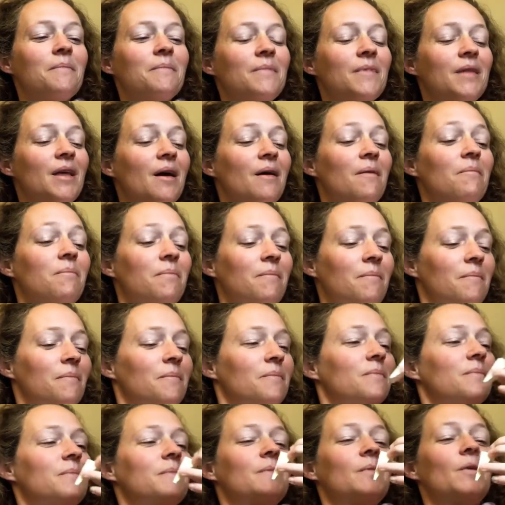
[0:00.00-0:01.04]
yeah.
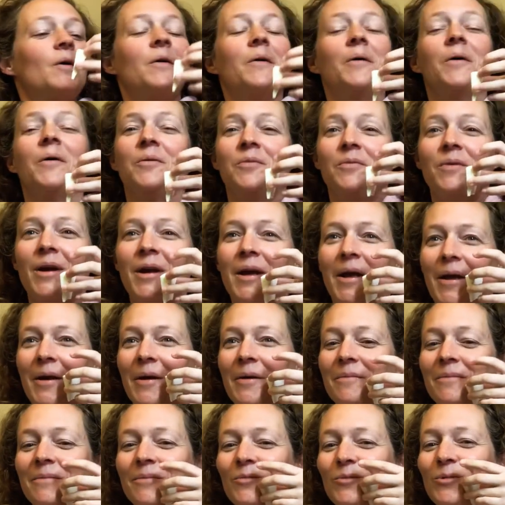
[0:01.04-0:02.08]
All
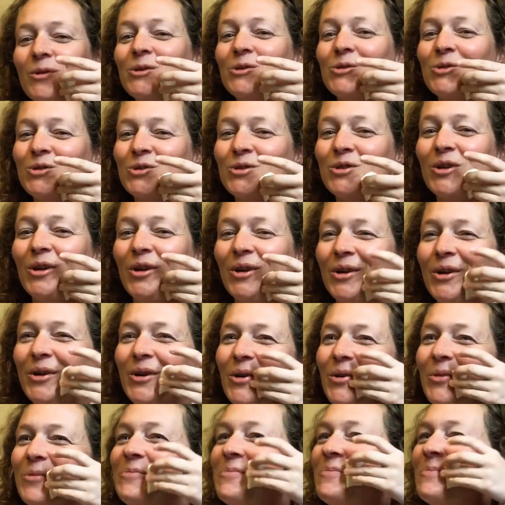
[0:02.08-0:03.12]
right, we're just gonna
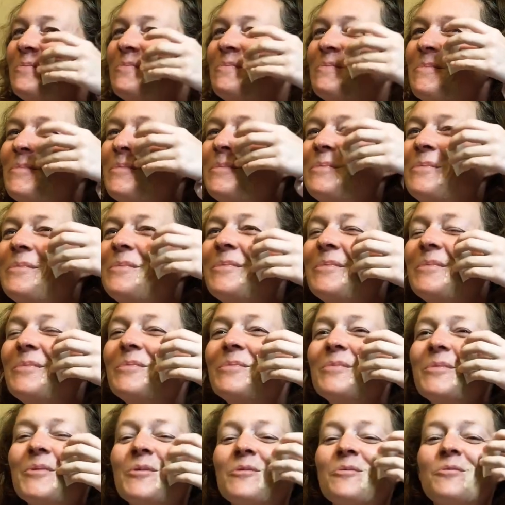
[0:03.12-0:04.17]
go
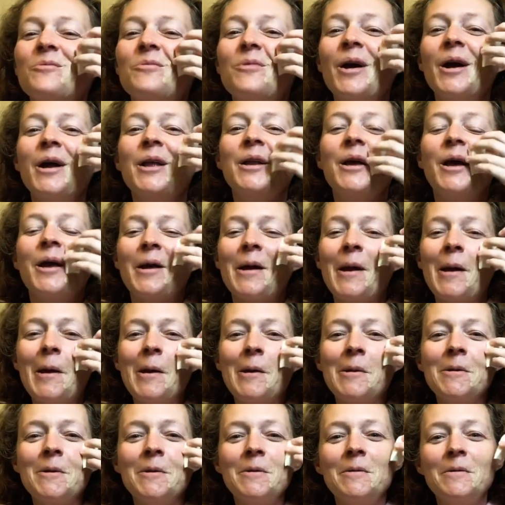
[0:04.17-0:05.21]
right
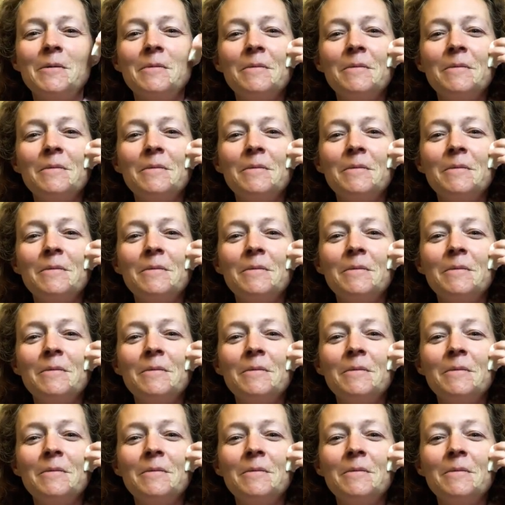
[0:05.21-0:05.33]
ahead.